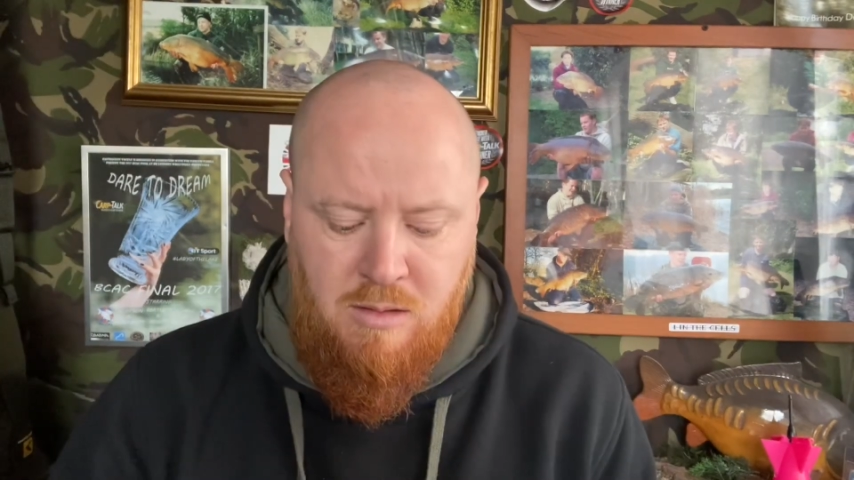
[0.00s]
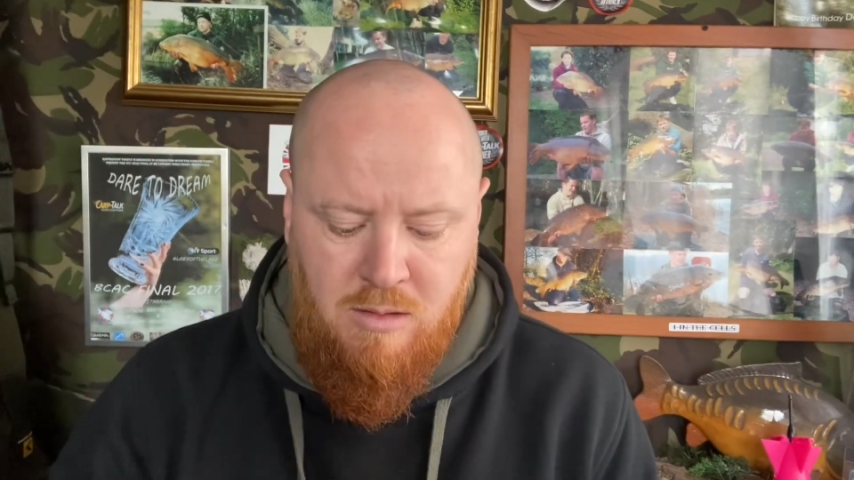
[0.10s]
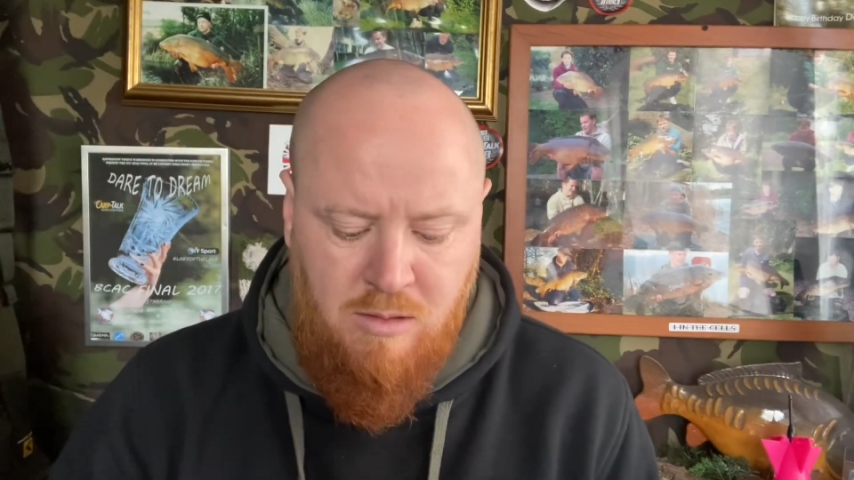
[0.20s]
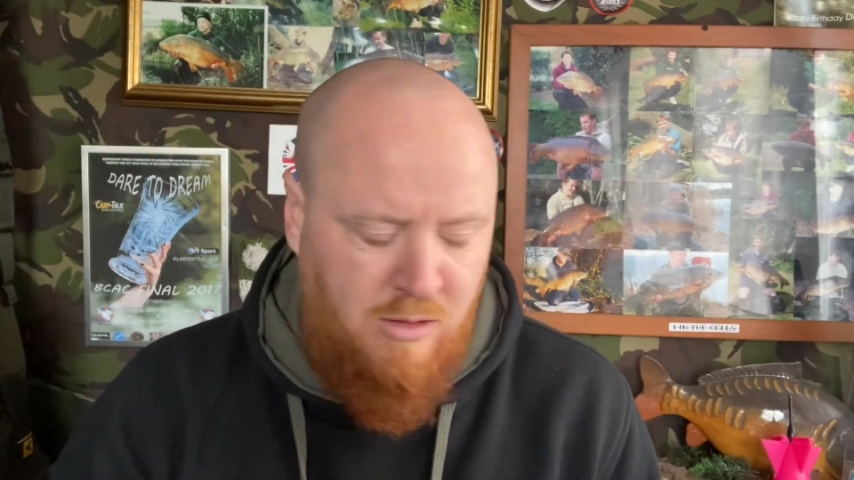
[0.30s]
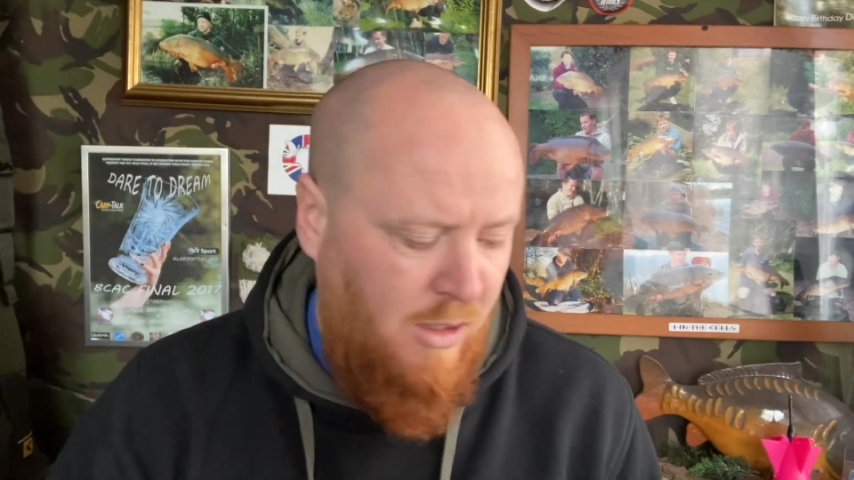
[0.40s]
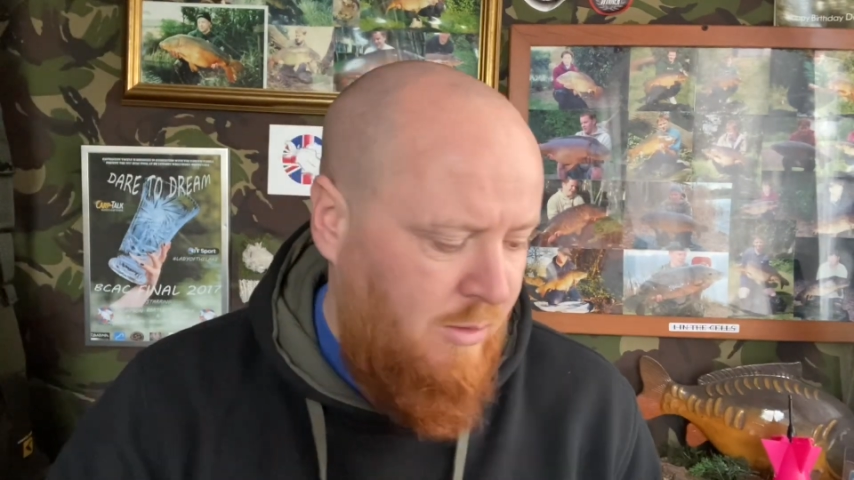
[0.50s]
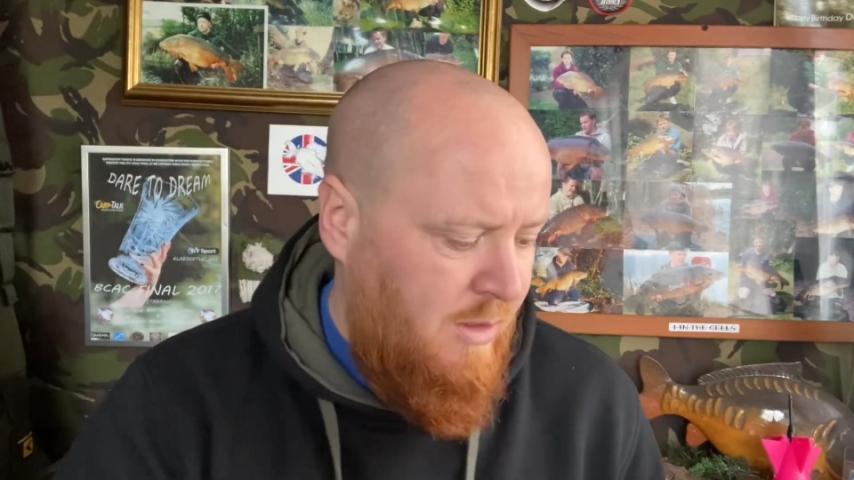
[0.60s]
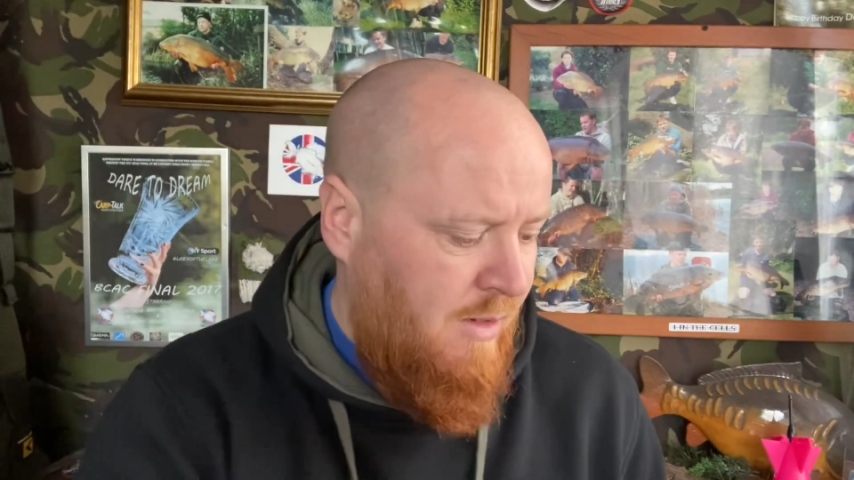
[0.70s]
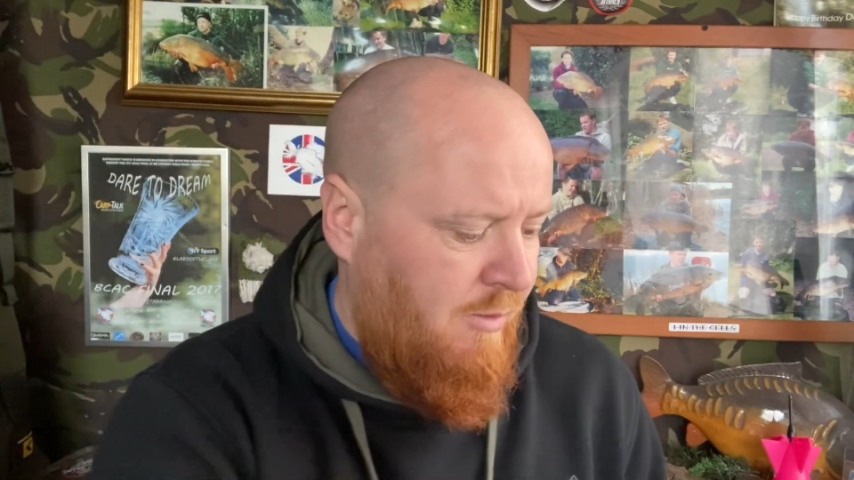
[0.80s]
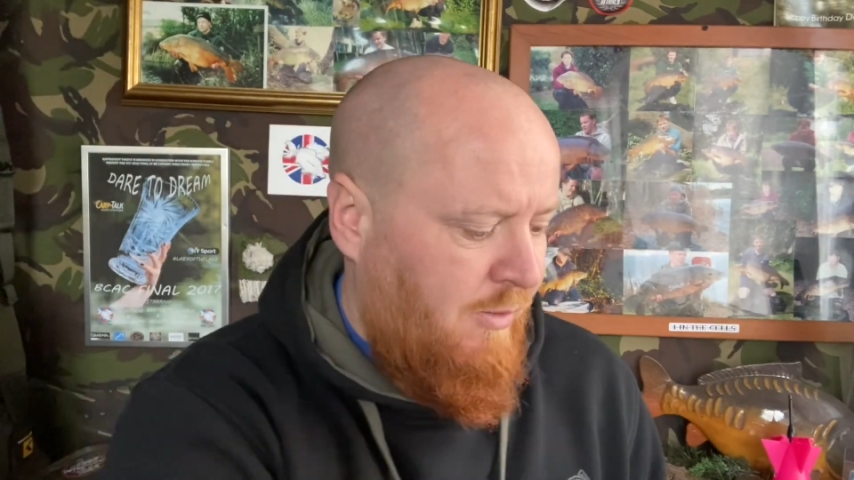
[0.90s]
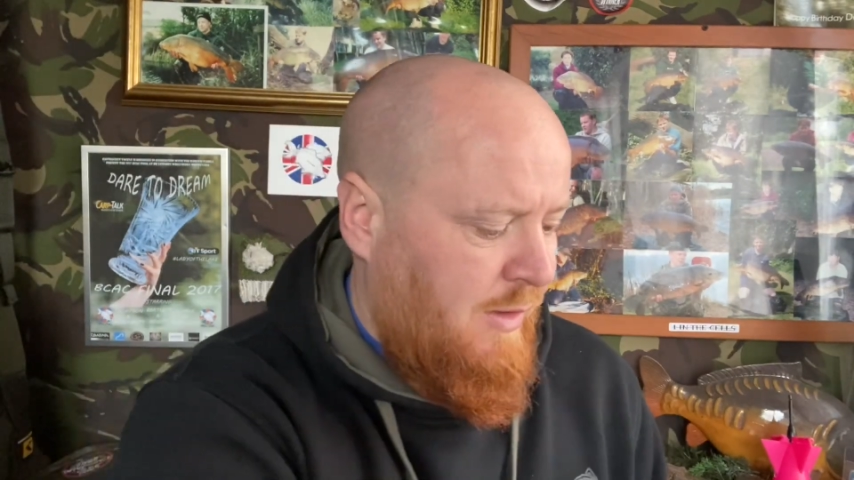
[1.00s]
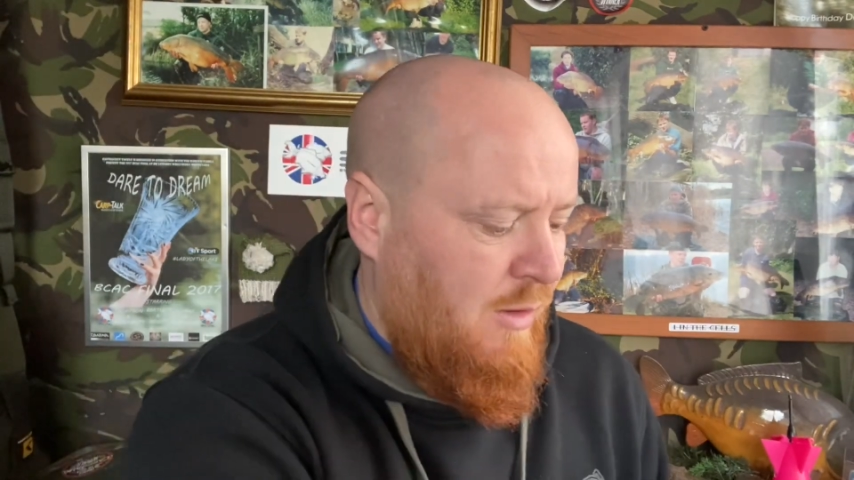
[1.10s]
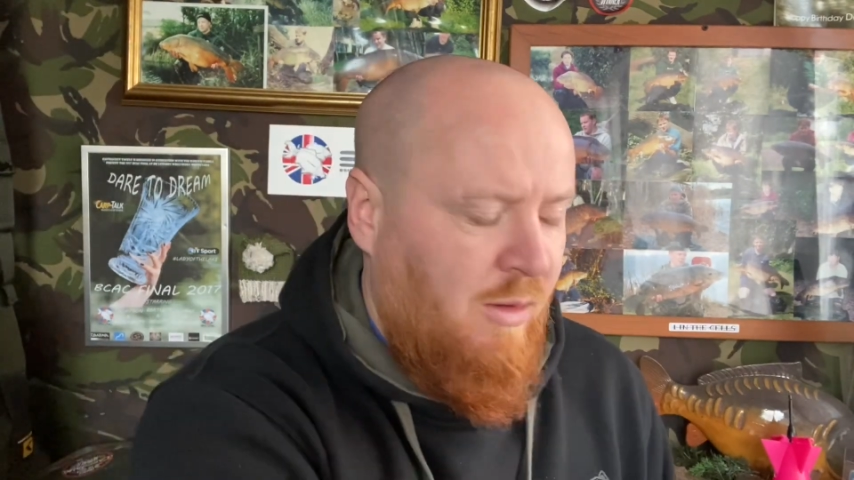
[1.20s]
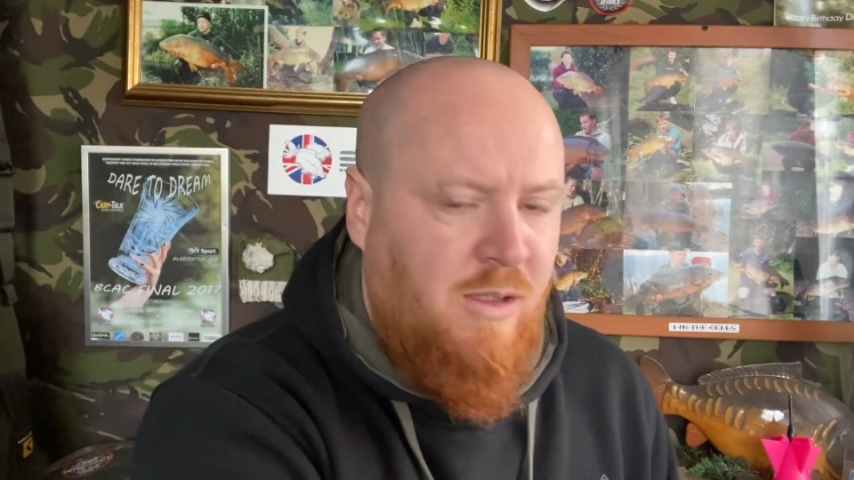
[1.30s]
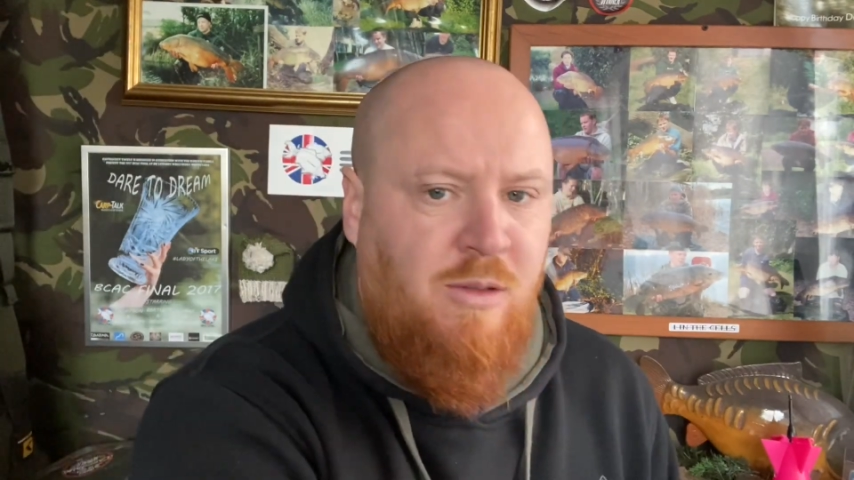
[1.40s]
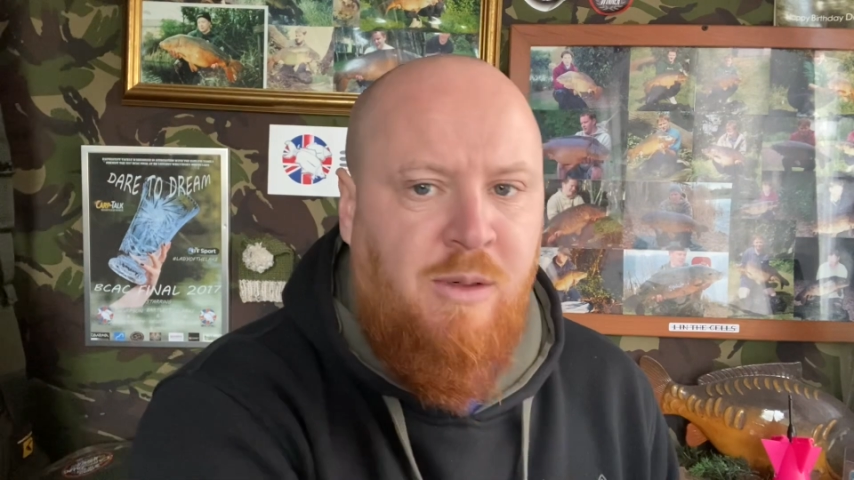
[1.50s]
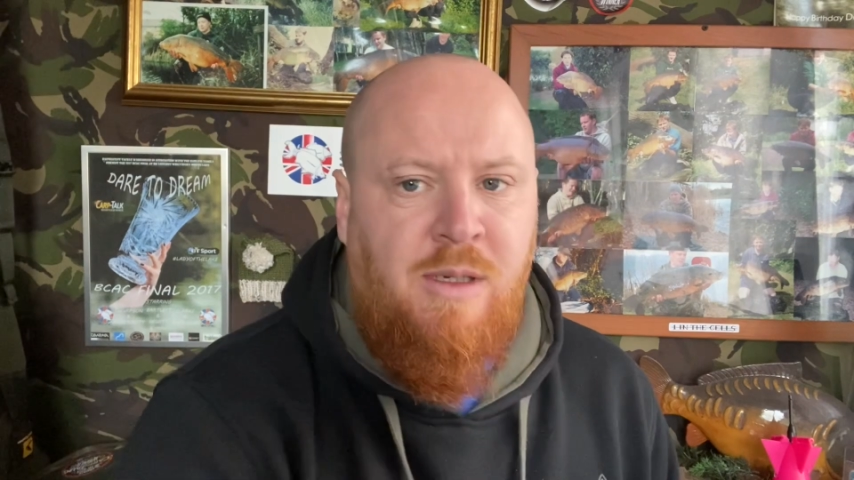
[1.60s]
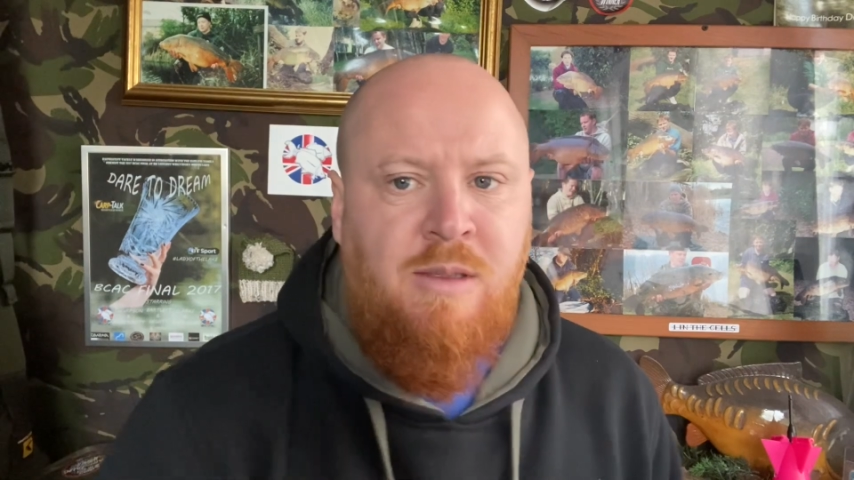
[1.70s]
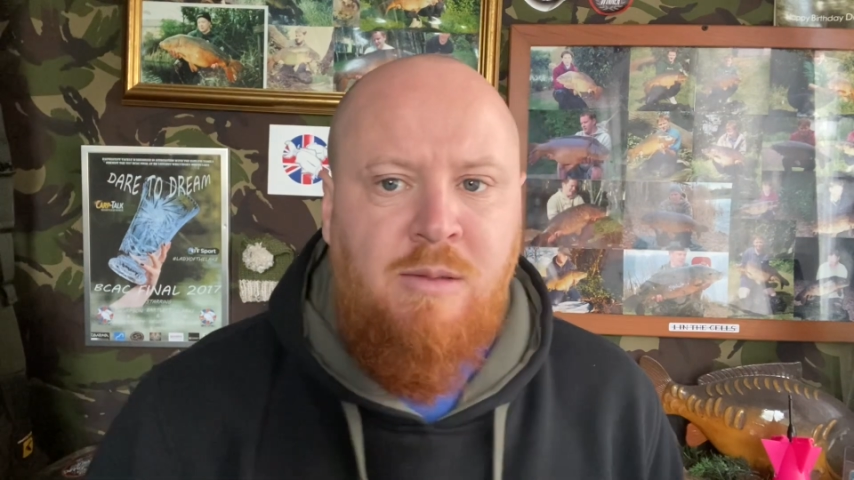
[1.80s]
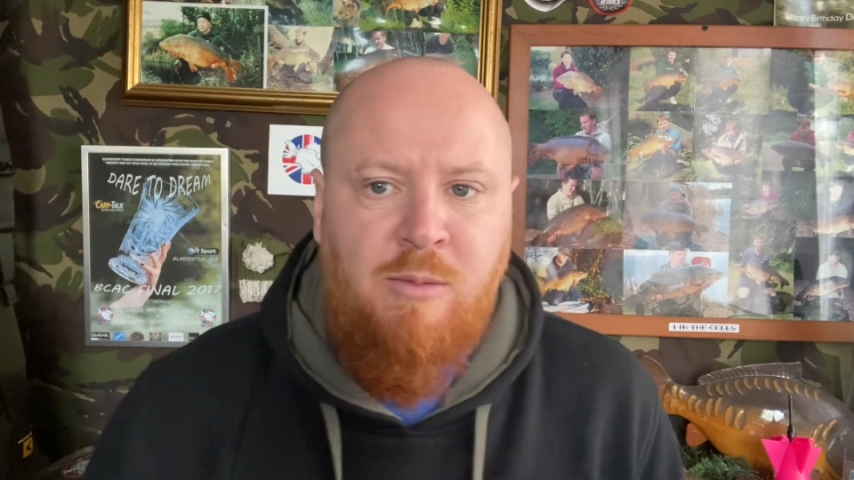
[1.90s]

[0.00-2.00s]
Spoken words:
So another thing I like doing